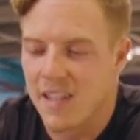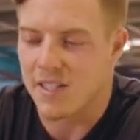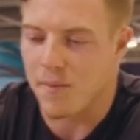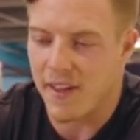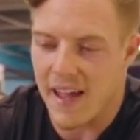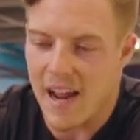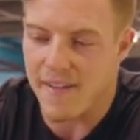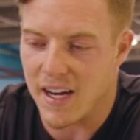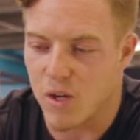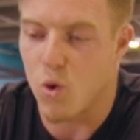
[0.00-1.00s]
something that
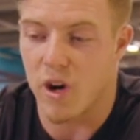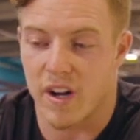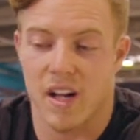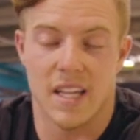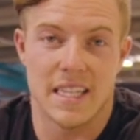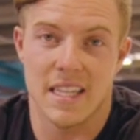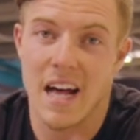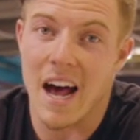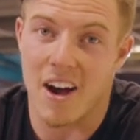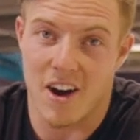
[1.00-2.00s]
I've had to work a
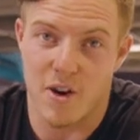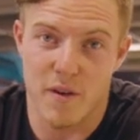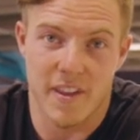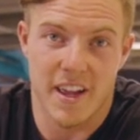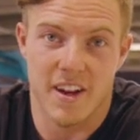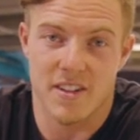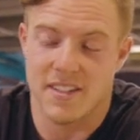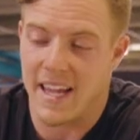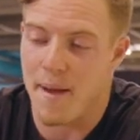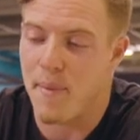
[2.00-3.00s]
lot on over the years
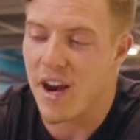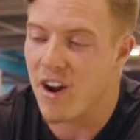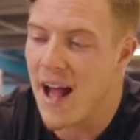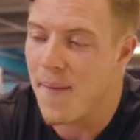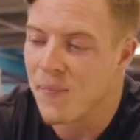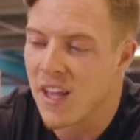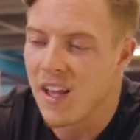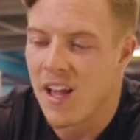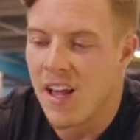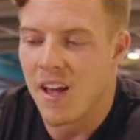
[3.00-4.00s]
to get better at.
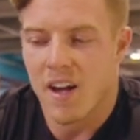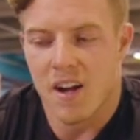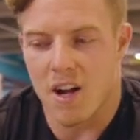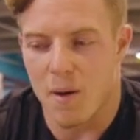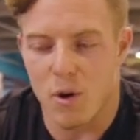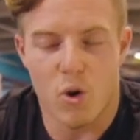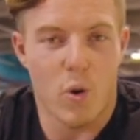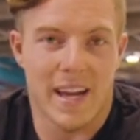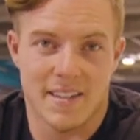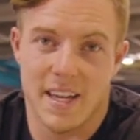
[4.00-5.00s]
A couple
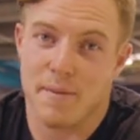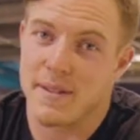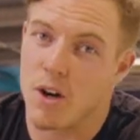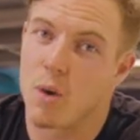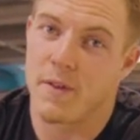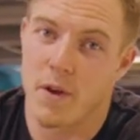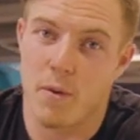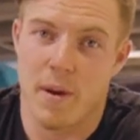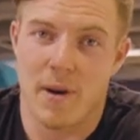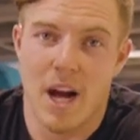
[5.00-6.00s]
quick tips that hopefully
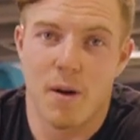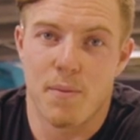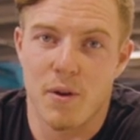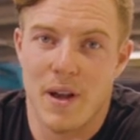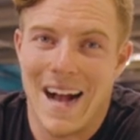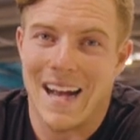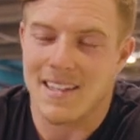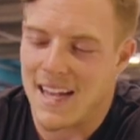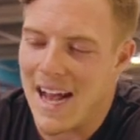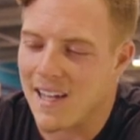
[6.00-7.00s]
will be able to help you
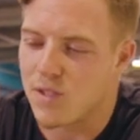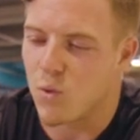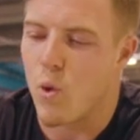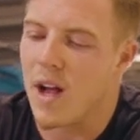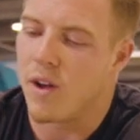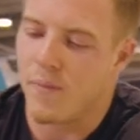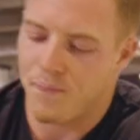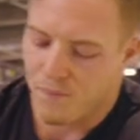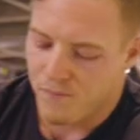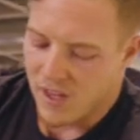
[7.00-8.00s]
guys as well.
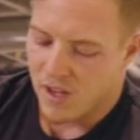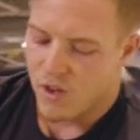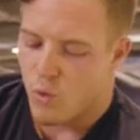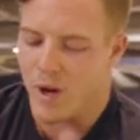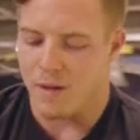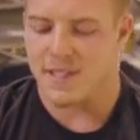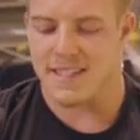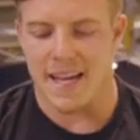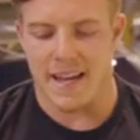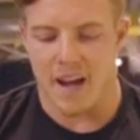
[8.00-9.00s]
When I'm
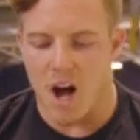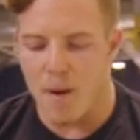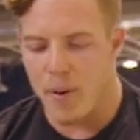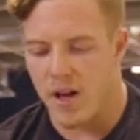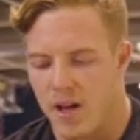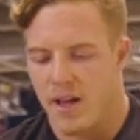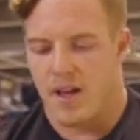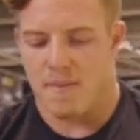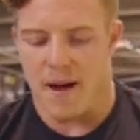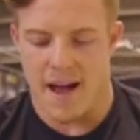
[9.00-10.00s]
setting up
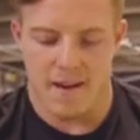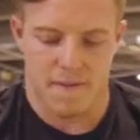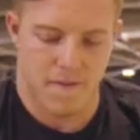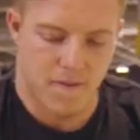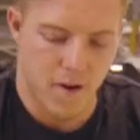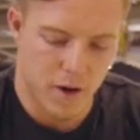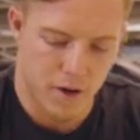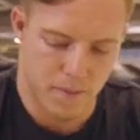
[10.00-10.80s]
my foot